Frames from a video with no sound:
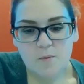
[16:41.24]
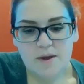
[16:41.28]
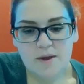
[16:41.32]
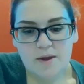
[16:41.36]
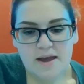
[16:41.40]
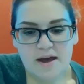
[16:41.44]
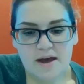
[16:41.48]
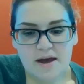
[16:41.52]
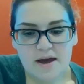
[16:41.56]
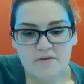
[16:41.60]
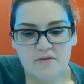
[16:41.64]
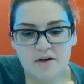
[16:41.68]

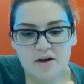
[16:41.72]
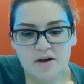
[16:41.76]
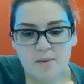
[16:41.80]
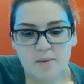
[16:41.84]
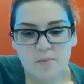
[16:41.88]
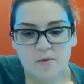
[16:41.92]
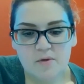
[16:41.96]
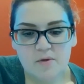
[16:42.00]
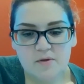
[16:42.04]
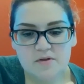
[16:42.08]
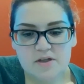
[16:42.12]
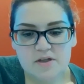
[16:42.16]
We have a
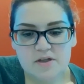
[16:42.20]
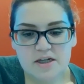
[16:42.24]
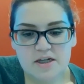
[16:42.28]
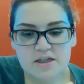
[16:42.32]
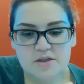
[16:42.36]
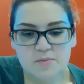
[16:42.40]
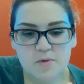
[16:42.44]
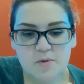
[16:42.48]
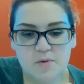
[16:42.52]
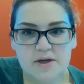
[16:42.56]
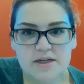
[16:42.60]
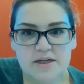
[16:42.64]
couple of
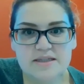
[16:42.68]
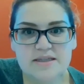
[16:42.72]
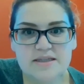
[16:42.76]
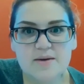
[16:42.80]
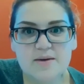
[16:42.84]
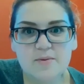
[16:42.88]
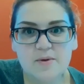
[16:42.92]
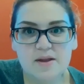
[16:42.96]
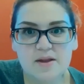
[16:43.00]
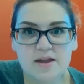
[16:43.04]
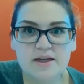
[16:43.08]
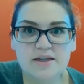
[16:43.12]
touch points
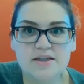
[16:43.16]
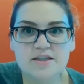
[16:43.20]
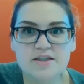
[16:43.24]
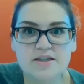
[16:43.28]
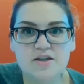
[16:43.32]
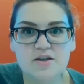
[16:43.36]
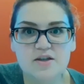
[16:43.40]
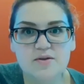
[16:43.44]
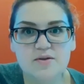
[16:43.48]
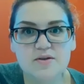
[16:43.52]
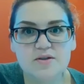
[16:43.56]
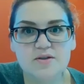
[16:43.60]
that we like
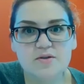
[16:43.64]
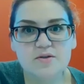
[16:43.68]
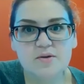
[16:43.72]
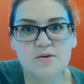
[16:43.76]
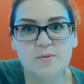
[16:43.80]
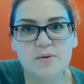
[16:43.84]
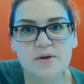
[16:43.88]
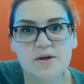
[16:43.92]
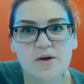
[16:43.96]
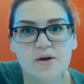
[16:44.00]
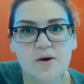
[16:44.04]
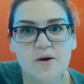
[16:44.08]
to use
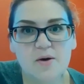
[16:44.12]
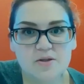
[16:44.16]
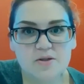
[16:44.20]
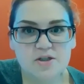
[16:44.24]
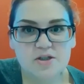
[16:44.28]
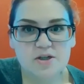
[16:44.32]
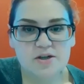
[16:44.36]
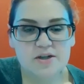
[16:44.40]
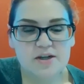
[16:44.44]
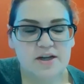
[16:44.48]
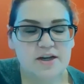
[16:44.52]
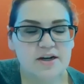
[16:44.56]
or we
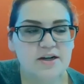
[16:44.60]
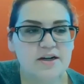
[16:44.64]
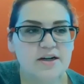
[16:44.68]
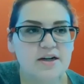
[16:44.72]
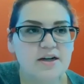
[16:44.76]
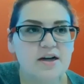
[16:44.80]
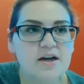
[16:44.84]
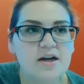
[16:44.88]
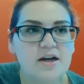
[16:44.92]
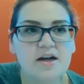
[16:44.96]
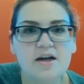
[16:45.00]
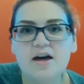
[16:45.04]
coach on
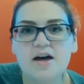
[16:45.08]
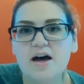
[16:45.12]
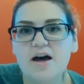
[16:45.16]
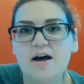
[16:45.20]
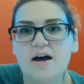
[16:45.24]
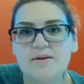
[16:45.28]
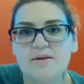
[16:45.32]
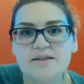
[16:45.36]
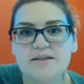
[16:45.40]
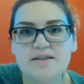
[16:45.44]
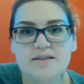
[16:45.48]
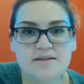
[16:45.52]
here.
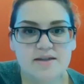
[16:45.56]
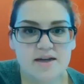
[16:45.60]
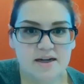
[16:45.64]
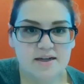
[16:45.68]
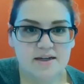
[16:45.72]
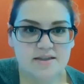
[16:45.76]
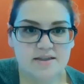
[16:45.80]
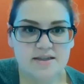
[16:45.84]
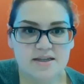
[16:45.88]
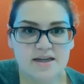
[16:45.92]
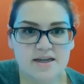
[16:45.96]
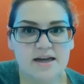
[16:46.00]
It's
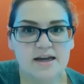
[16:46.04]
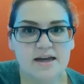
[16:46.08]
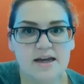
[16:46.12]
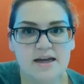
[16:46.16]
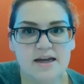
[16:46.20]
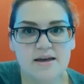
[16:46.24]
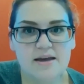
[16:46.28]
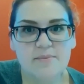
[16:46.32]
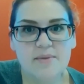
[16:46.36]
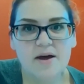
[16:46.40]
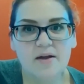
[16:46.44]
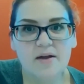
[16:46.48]

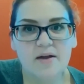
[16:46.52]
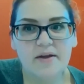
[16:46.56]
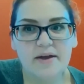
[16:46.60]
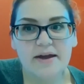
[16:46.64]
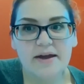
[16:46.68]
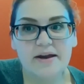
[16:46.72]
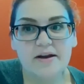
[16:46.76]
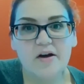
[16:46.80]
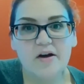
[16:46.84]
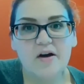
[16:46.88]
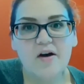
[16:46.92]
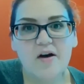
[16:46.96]
texting, email,
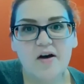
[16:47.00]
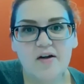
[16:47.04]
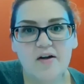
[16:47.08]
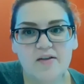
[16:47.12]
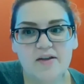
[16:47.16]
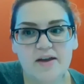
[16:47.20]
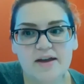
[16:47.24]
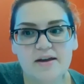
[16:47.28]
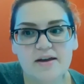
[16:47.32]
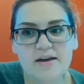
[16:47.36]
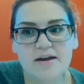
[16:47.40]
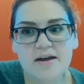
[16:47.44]
and
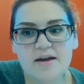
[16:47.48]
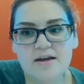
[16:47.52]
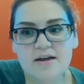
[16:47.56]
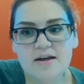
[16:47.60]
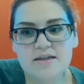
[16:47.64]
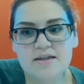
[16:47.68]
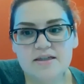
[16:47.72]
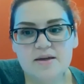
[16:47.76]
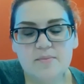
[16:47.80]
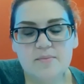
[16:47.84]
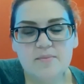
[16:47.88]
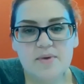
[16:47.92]
calling.
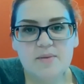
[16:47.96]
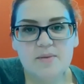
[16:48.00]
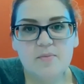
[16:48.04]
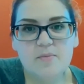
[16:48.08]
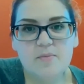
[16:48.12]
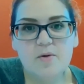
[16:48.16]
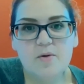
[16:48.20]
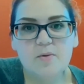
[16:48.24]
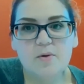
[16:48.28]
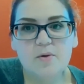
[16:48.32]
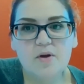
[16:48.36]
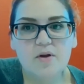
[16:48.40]
Some
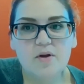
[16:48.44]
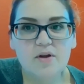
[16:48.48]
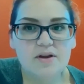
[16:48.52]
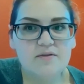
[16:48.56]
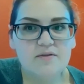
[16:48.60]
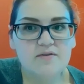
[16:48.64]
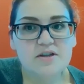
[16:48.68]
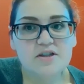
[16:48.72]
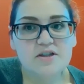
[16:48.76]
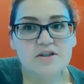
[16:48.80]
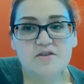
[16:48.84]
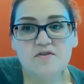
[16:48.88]
people will
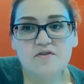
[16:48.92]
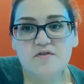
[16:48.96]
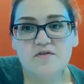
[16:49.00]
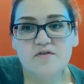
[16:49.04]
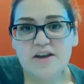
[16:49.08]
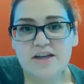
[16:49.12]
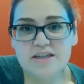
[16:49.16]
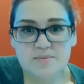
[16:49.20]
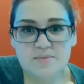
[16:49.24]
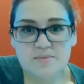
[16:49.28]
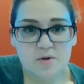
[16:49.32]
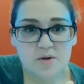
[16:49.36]
even do
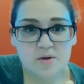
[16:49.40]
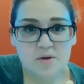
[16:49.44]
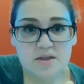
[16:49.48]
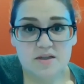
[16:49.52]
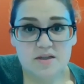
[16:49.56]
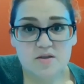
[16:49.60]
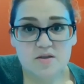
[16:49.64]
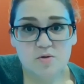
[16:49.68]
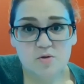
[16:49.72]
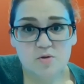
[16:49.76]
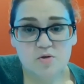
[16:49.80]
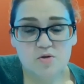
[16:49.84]
Facebook
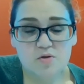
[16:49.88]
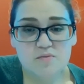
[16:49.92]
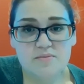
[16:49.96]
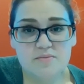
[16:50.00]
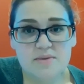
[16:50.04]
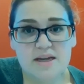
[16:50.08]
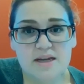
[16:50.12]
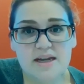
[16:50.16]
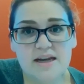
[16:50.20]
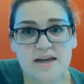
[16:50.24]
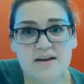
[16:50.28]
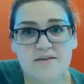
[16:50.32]
and social
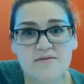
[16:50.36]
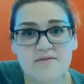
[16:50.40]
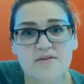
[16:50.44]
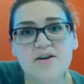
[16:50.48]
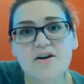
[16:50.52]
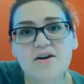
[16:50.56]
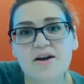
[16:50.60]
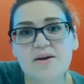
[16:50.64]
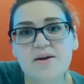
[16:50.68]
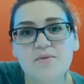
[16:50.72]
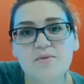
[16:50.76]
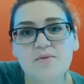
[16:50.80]
media if
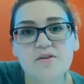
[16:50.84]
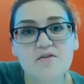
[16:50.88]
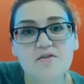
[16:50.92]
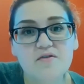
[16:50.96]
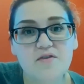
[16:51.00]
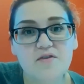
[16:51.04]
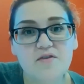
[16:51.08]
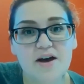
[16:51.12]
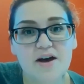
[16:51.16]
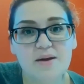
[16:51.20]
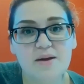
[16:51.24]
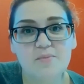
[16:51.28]
they're able
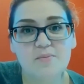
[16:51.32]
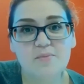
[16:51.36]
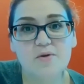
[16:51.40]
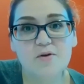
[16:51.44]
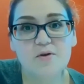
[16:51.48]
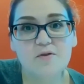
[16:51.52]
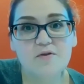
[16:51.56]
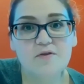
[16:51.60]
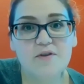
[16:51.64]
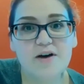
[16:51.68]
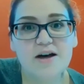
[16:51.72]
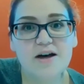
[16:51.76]
to find
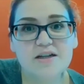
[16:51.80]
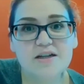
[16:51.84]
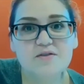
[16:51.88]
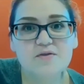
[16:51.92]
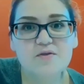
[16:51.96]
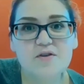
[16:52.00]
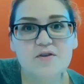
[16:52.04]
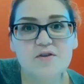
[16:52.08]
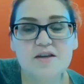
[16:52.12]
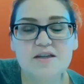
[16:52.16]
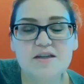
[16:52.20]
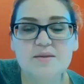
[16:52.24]
profiles
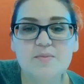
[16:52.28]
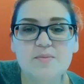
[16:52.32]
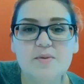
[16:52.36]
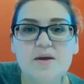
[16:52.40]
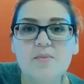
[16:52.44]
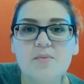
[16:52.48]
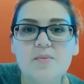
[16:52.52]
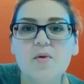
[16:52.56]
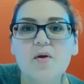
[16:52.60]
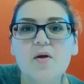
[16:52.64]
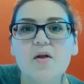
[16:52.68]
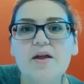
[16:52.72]
for these
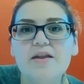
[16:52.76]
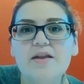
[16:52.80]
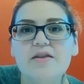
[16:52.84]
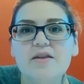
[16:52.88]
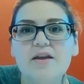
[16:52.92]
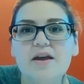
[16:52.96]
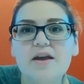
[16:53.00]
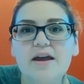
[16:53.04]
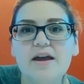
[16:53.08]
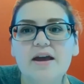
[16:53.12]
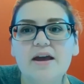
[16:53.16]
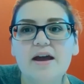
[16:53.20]
people
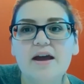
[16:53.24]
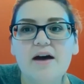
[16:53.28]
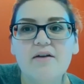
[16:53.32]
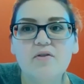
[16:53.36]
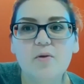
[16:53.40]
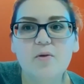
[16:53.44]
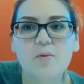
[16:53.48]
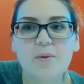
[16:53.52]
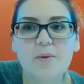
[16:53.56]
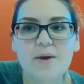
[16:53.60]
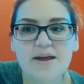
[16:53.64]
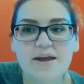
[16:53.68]
and they
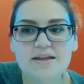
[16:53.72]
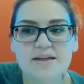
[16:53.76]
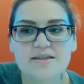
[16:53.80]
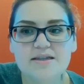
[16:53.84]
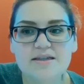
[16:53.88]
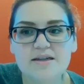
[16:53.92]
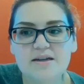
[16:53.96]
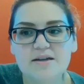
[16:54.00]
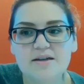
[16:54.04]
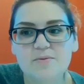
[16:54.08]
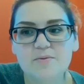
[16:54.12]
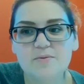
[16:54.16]
have a way
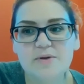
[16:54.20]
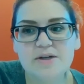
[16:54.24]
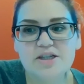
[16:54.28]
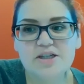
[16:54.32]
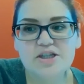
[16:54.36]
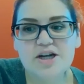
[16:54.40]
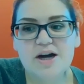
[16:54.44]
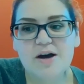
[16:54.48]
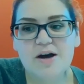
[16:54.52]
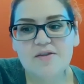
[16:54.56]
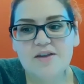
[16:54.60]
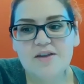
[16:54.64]
to
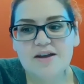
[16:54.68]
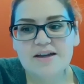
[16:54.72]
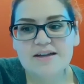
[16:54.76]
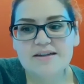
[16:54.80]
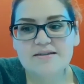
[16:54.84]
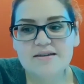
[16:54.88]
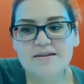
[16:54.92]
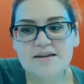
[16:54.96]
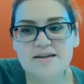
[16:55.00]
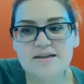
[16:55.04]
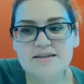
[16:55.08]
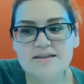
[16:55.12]
reach out
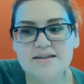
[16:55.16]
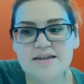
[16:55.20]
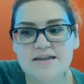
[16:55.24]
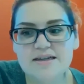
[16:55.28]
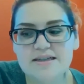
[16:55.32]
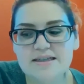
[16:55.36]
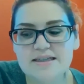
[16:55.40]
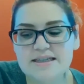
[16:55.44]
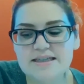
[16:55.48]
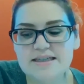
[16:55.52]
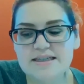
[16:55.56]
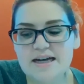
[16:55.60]
that
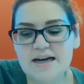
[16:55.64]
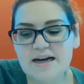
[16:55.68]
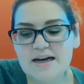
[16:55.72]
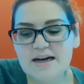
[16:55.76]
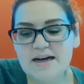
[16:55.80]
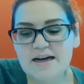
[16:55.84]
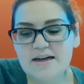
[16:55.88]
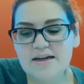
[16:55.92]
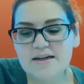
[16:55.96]
isn't